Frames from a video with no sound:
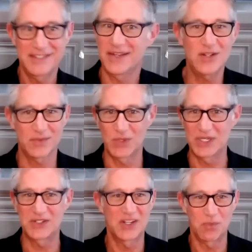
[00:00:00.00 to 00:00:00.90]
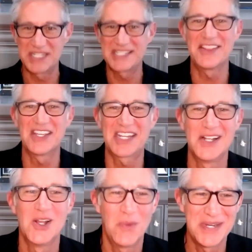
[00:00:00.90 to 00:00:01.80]
look, we
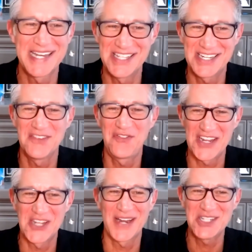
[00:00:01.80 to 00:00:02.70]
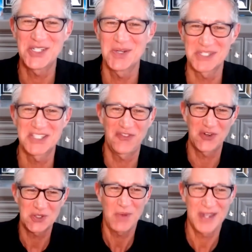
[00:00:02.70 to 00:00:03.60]
said the configuration was the
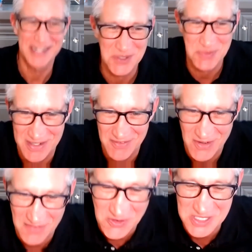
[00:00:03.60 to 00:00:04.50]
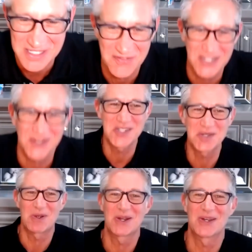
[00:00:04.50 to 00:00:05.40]
first one. He was one of our first
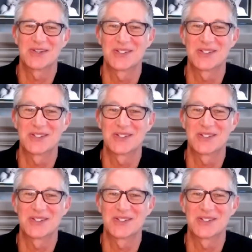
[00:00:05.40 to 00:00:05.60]
configuration partners.